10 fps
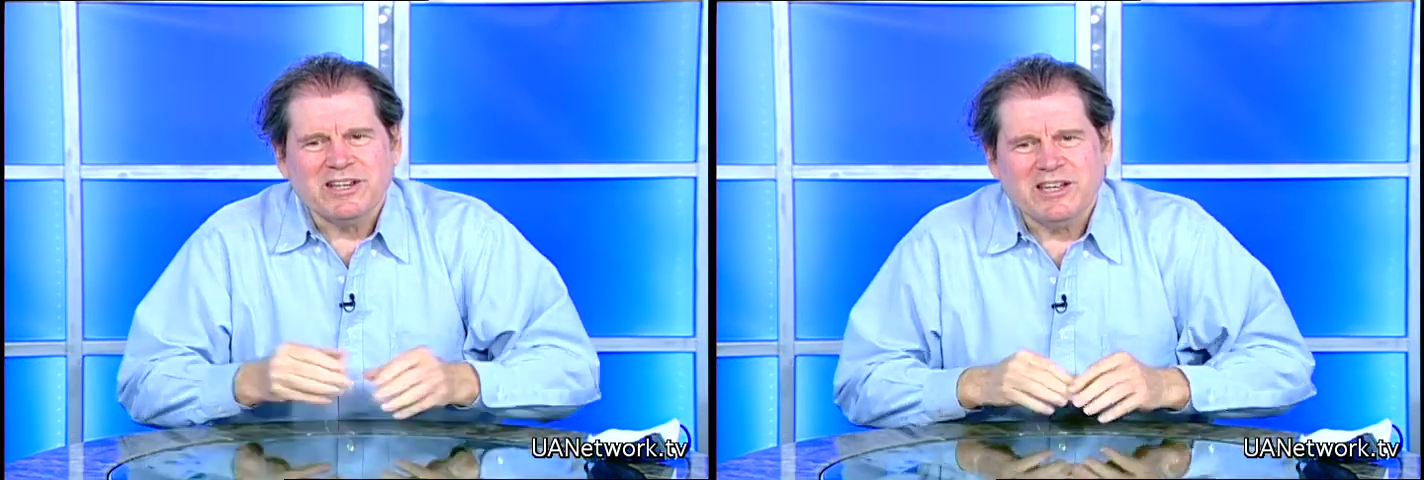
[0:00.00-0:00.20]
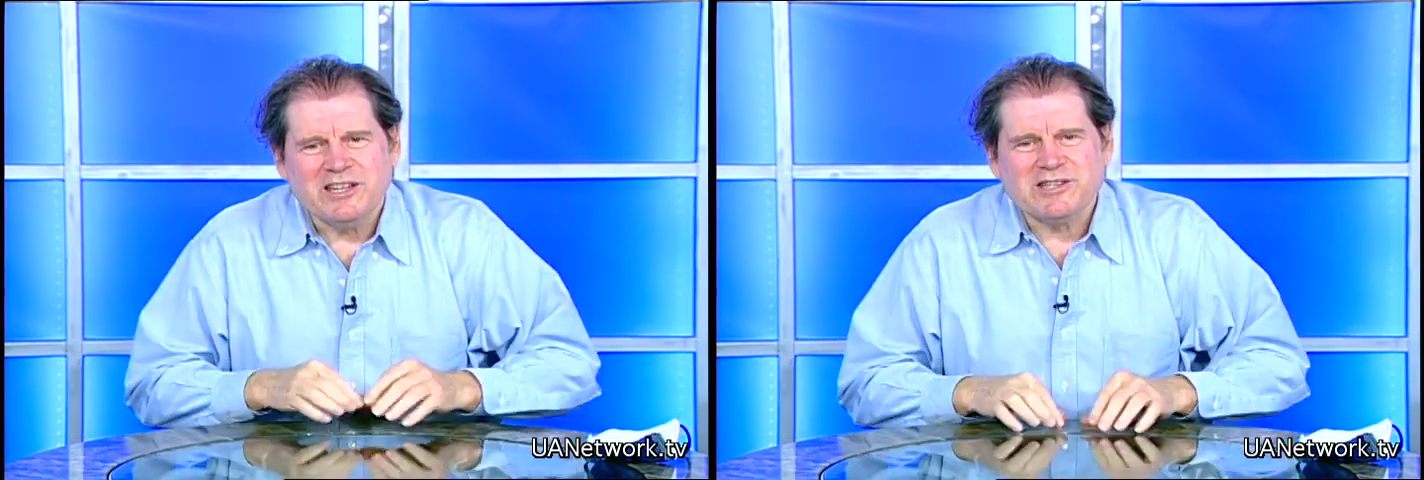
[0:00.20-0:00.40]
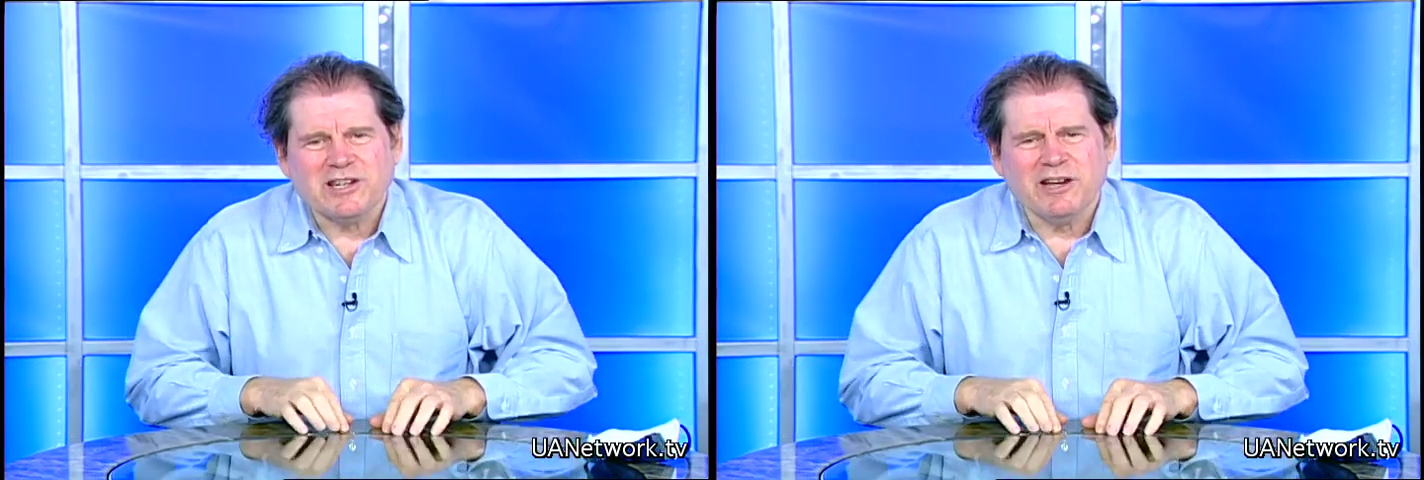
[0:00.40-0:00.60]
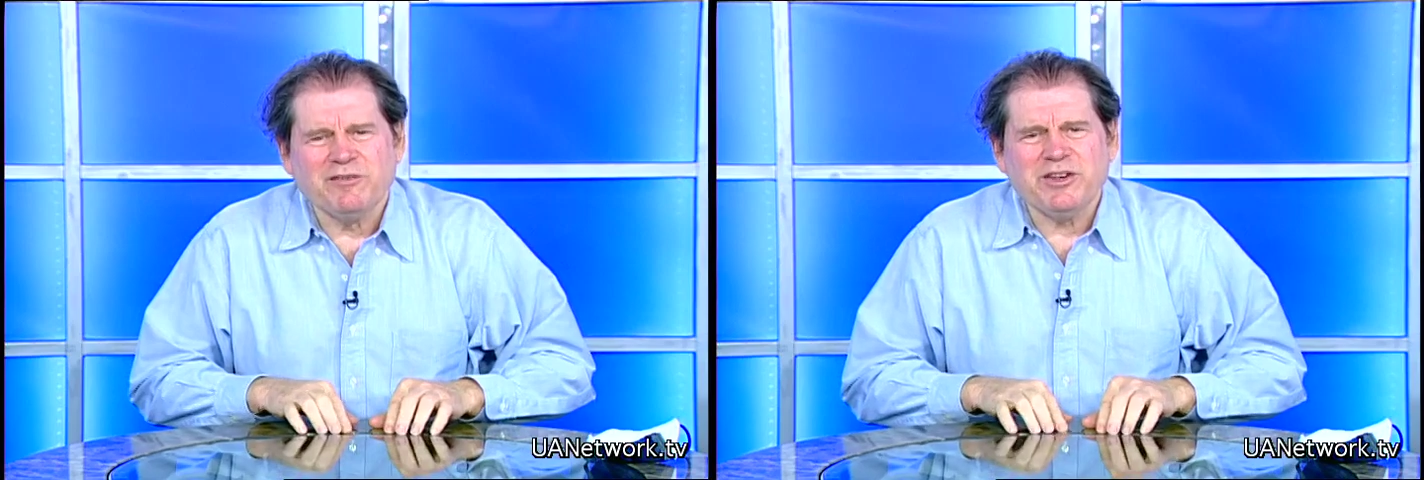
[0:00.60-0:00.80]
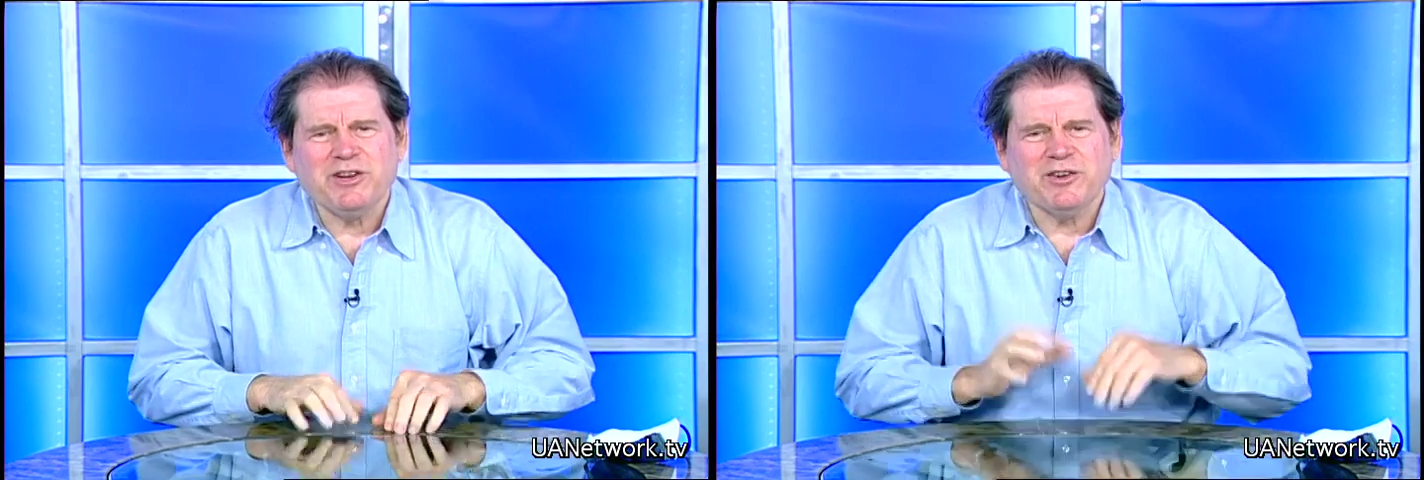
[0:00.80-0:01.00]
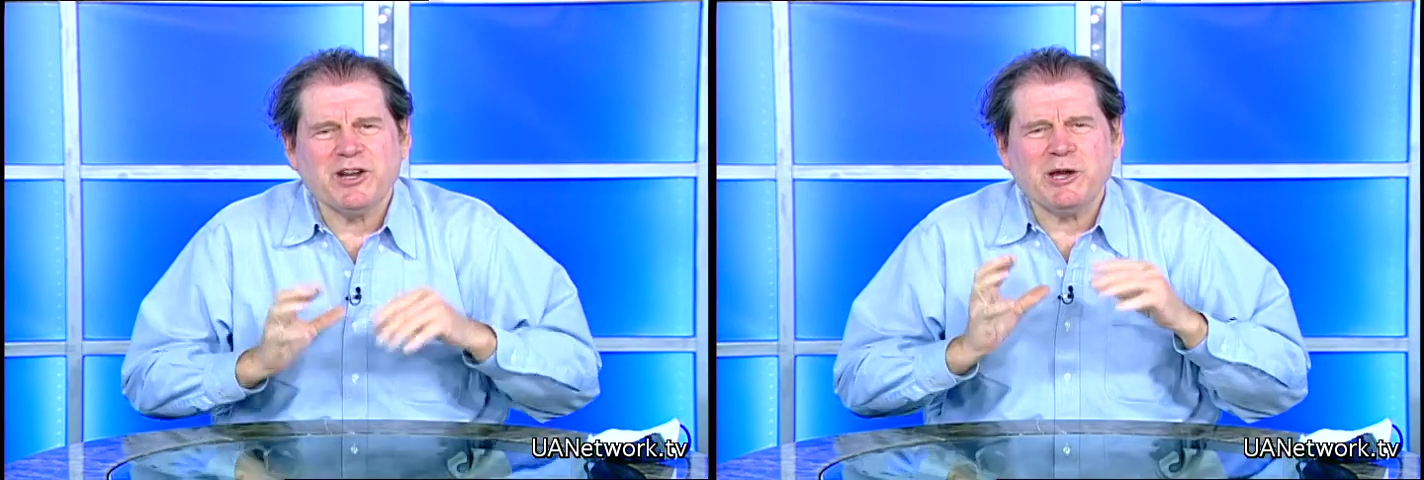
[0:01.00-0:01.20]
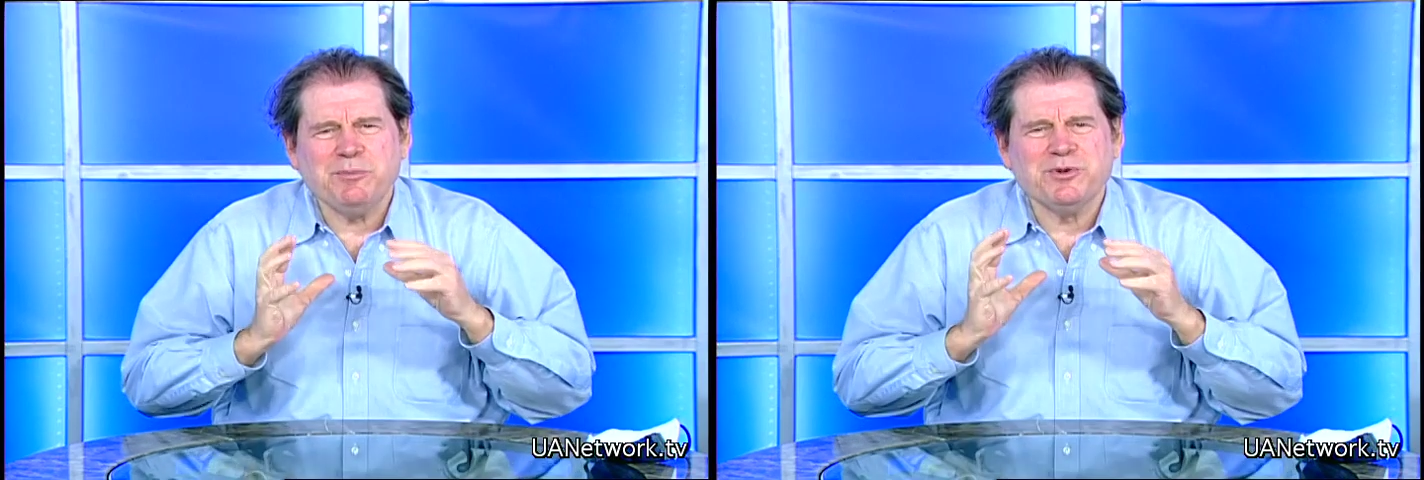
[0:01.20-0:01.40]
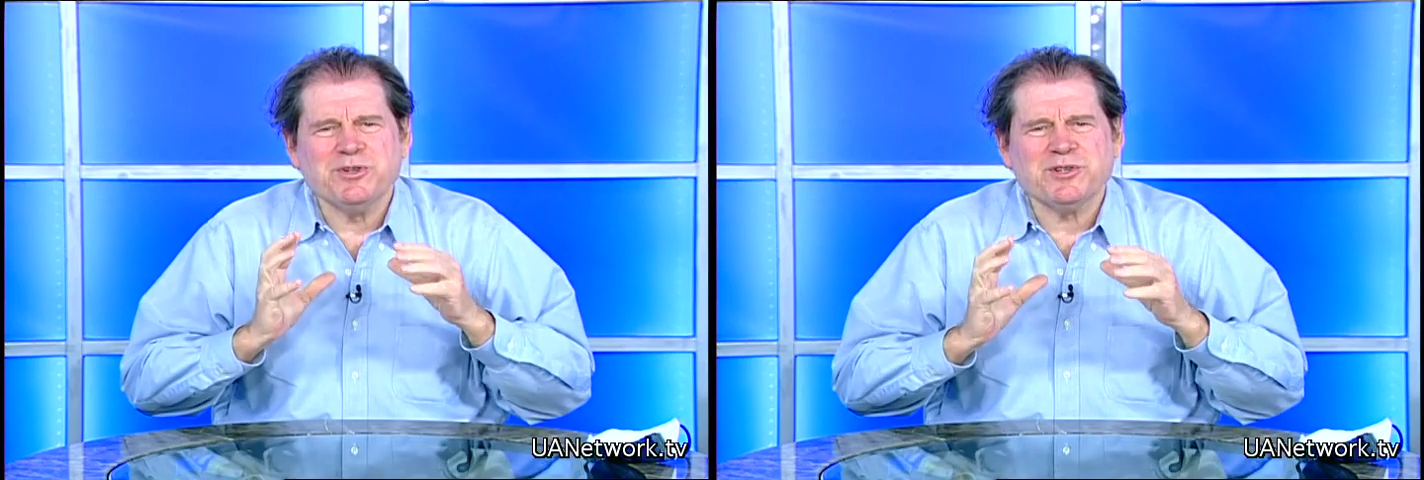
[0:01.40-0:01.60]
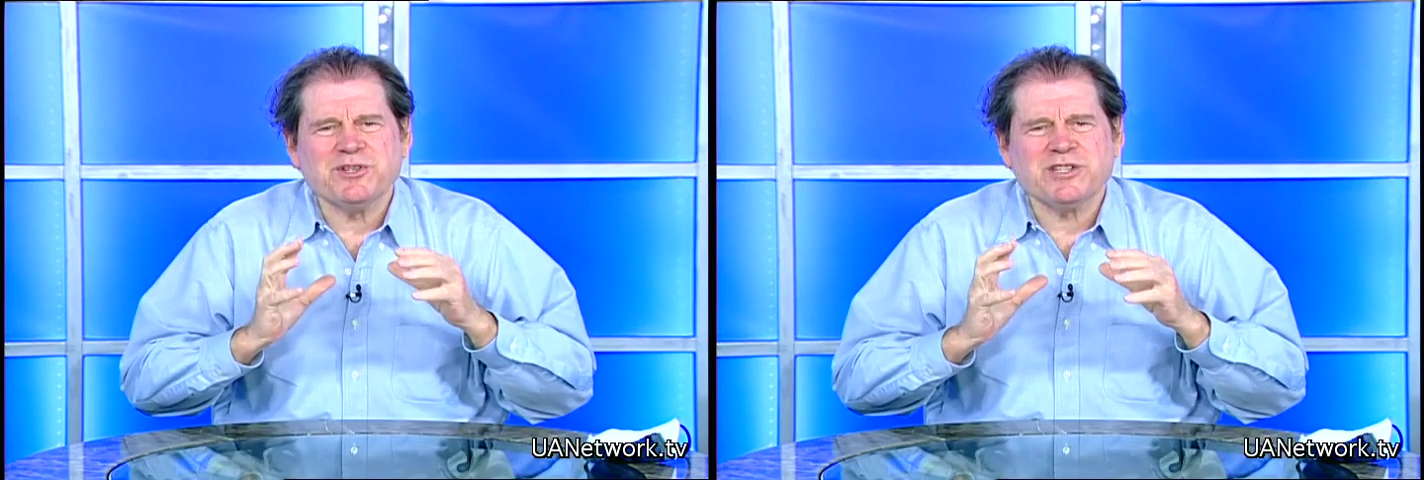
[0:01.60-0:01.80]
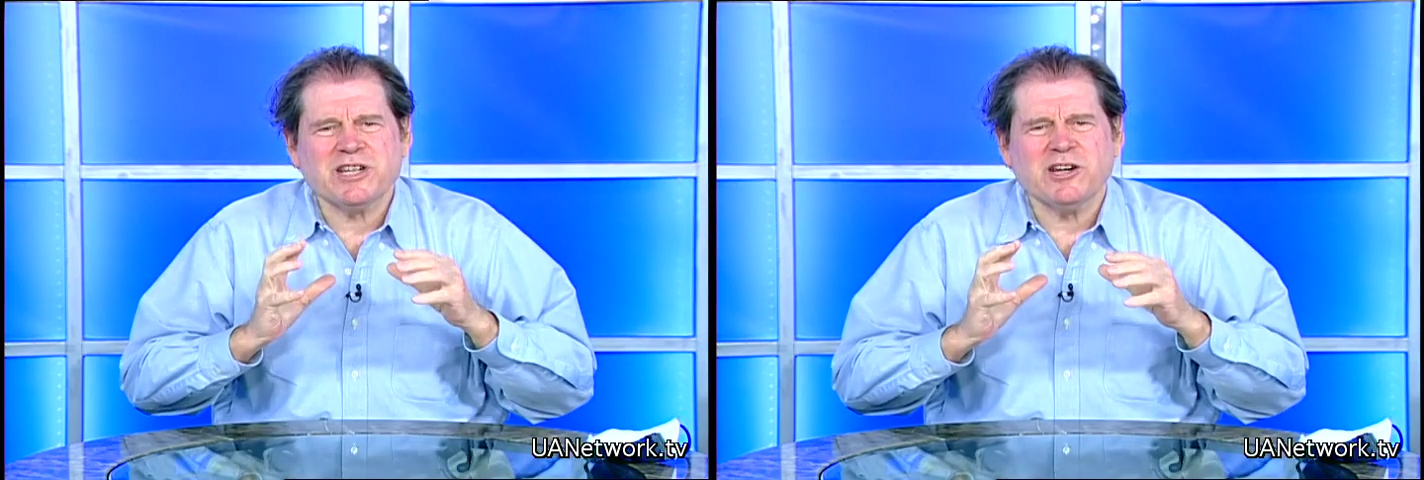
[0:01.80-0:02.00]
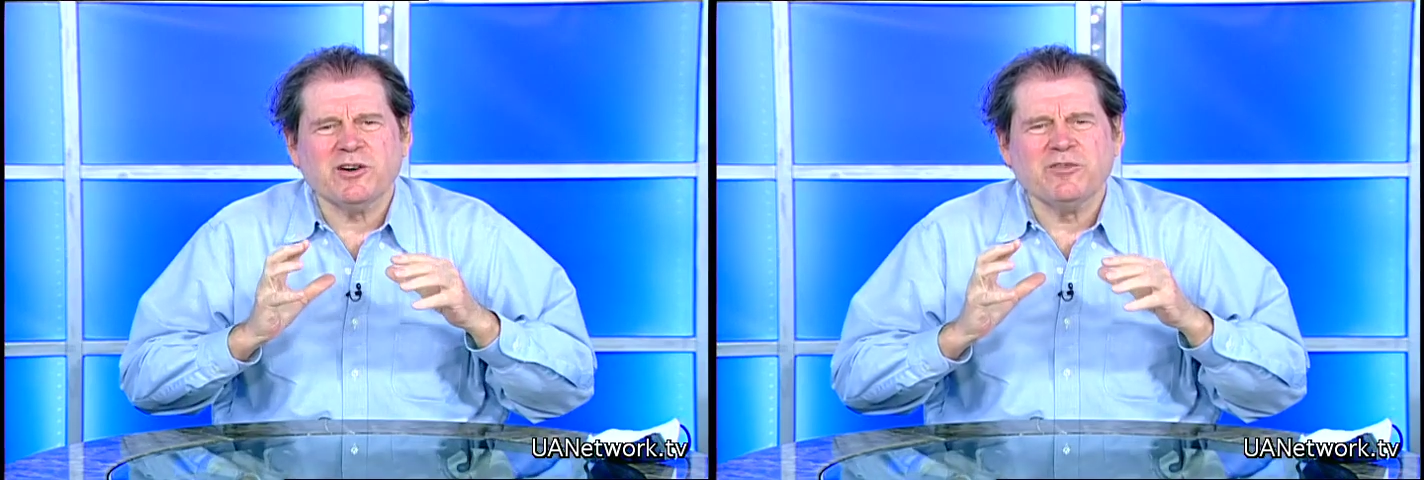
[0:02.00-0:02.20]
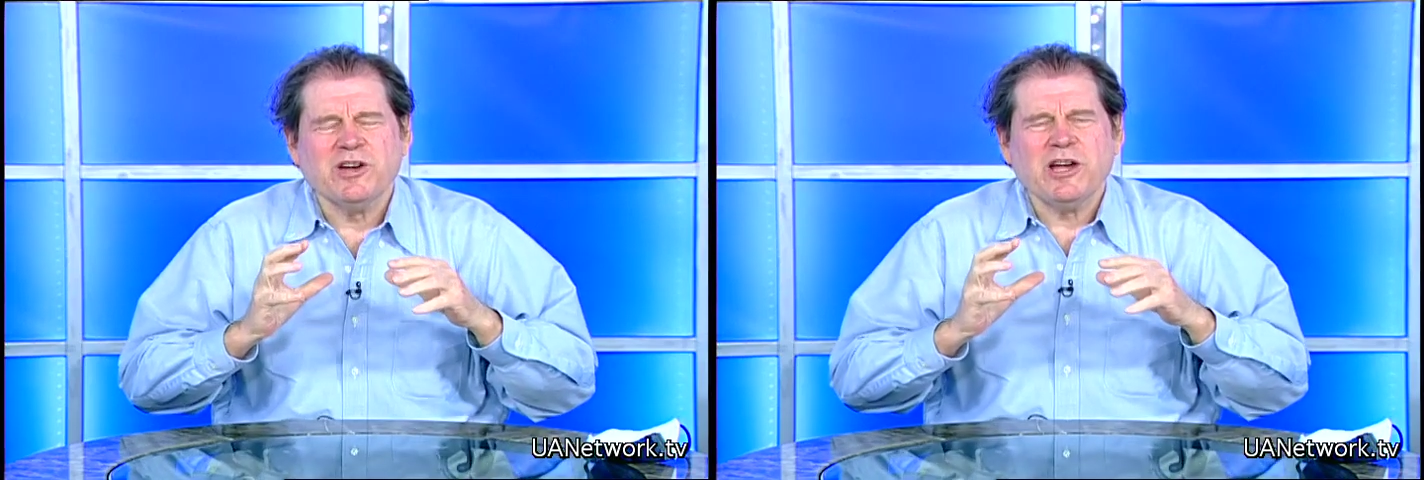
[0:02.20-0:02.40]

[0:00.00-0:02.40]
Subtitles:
is loving your neighbors yourself